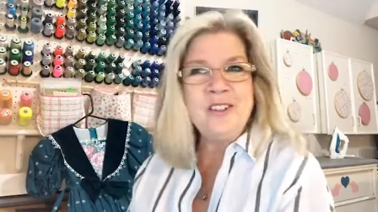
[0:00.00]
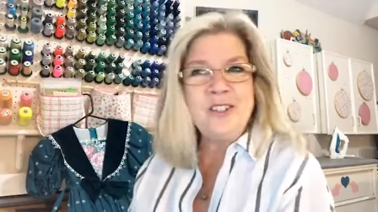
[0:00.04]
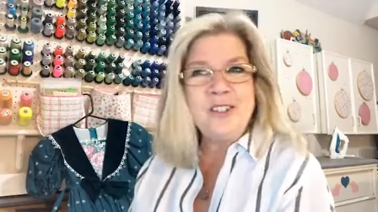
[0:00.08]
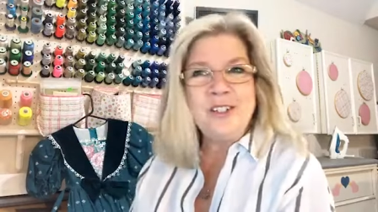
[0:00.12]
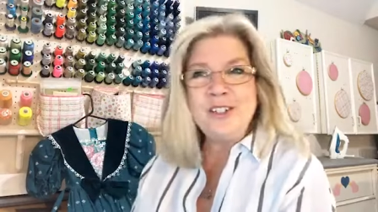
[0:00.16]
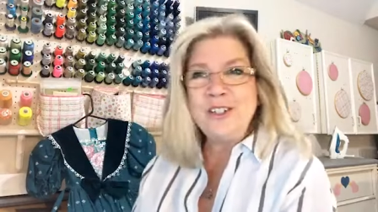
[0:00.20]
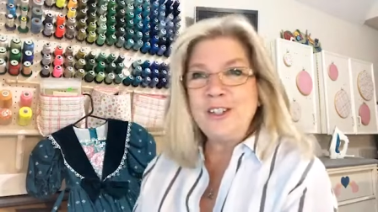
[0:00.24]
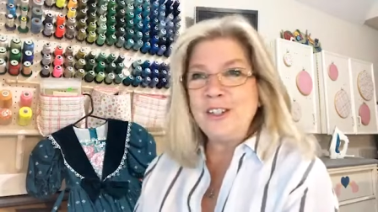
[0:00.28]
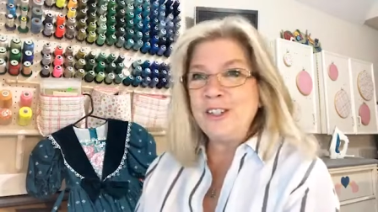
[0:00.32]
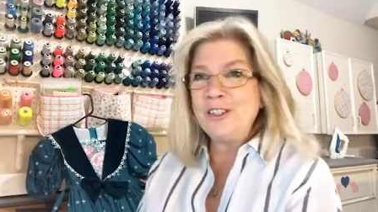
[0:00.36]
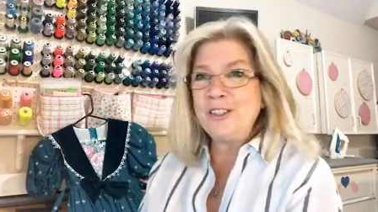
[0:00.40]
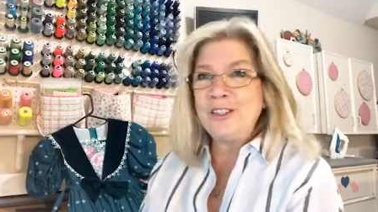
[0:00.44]

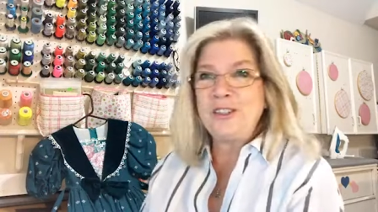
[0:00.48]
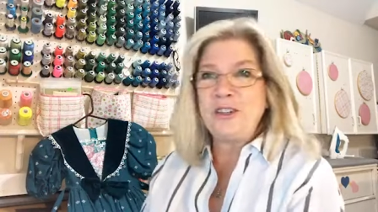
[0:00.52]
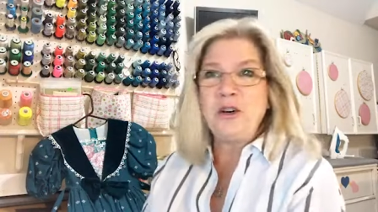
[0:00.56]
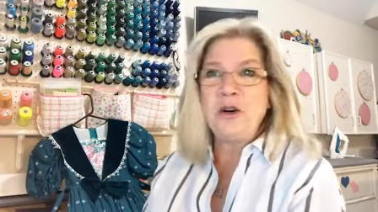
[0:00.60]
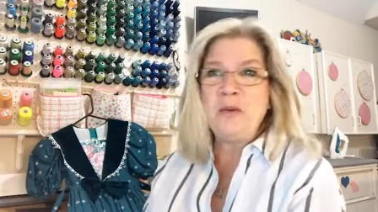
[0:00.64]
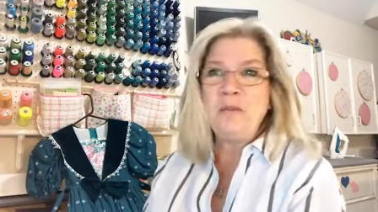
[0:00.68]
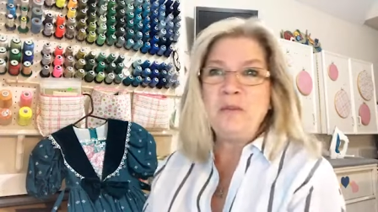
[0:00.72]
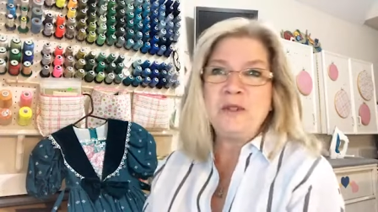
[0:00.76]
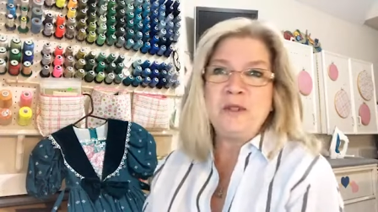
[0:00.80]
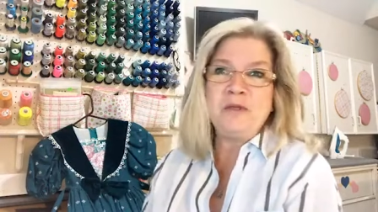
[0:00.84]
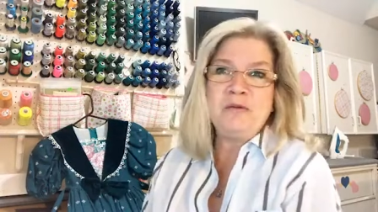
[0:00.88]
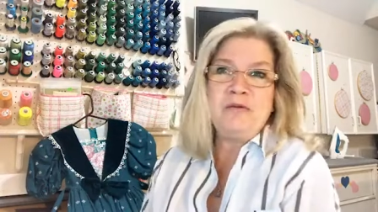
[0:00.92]
are just
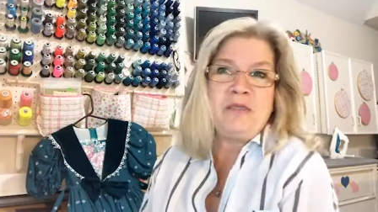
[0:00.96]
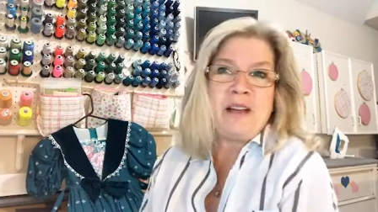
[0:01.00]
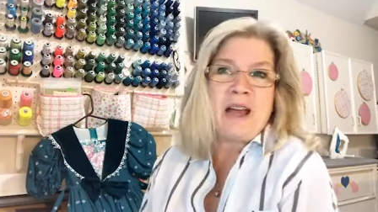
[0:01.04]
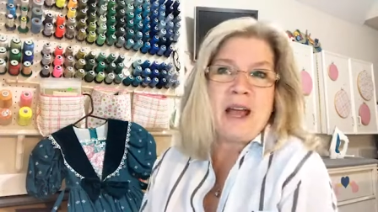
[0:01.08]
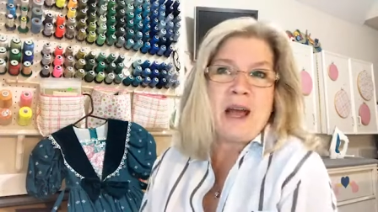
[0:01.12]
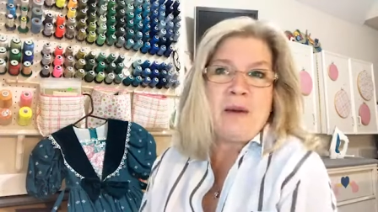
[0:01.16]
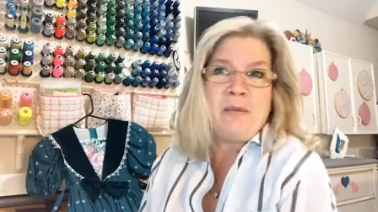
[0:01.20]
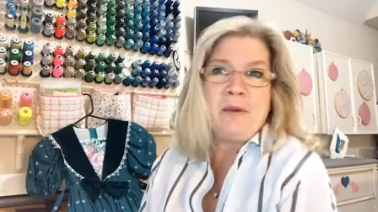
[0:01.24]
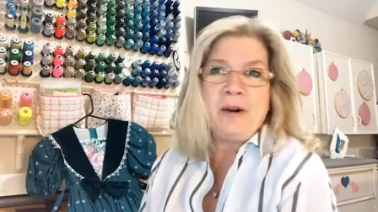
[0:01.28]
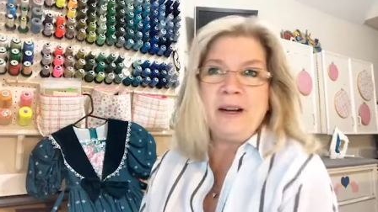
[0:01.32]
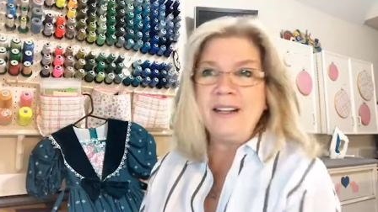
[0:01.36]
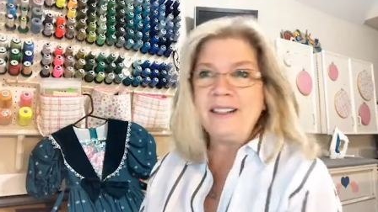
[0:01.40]
hoops of
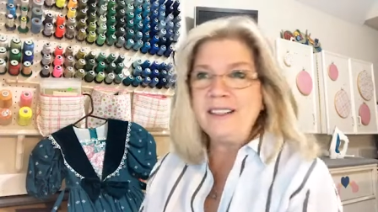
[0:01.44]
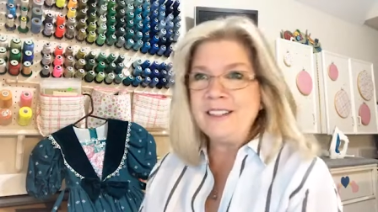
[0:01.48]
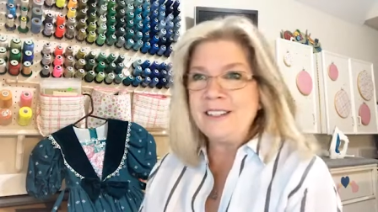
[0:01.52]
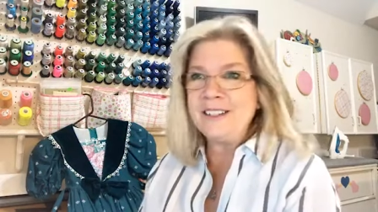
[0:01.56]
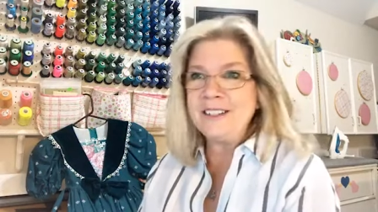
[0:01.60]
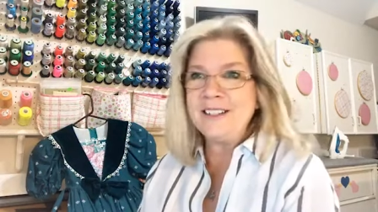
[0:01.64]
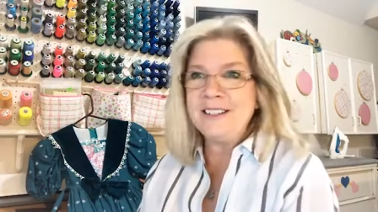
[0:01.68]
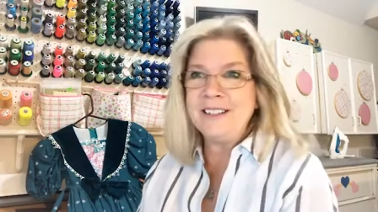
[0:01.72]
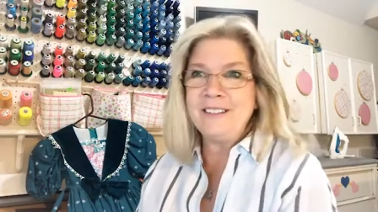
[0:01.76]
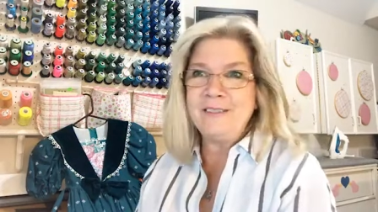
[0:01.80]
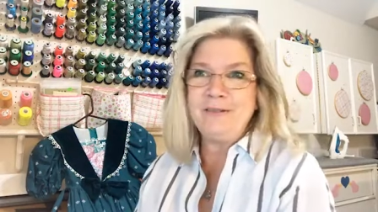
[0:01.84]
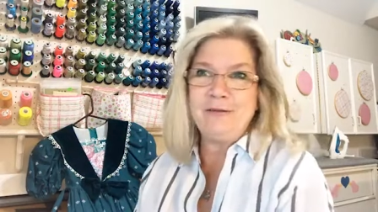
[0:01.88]
fabric
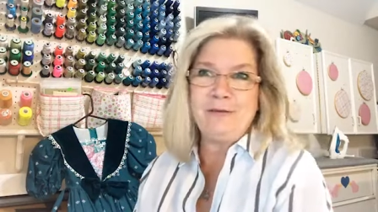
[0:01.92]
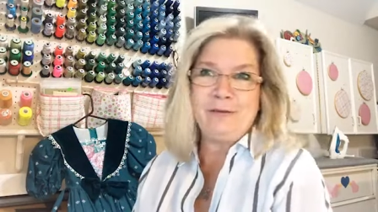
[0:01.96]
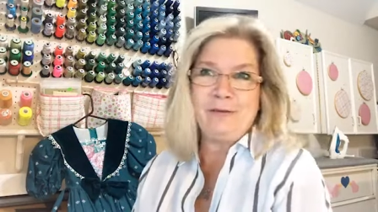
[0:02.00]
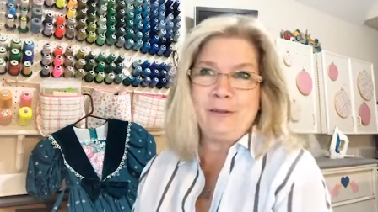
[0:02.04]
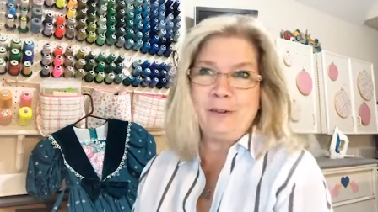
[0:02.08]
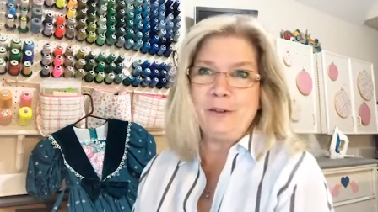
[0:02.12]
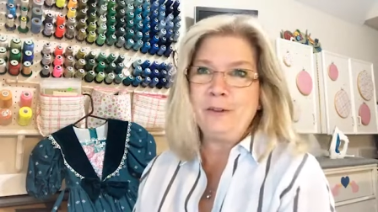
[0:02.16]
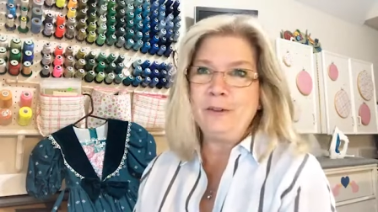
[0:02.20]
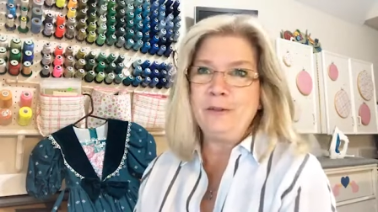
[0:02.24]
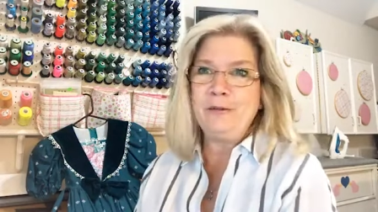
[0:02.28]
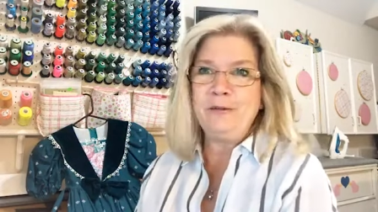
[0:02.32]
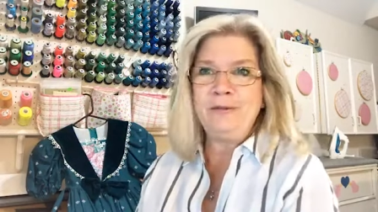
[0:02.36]
just
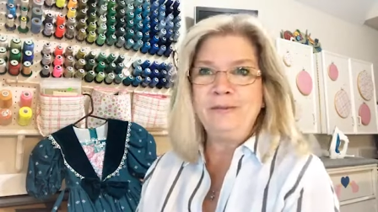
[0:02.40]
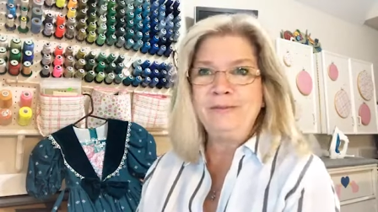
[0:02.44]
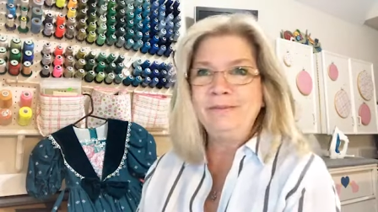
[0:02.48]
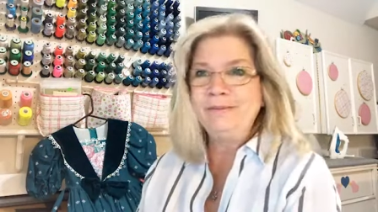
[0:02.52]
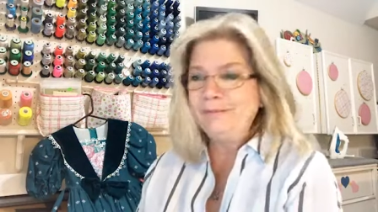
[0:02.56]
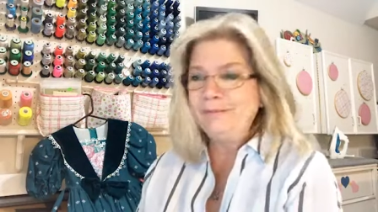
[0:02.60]
for,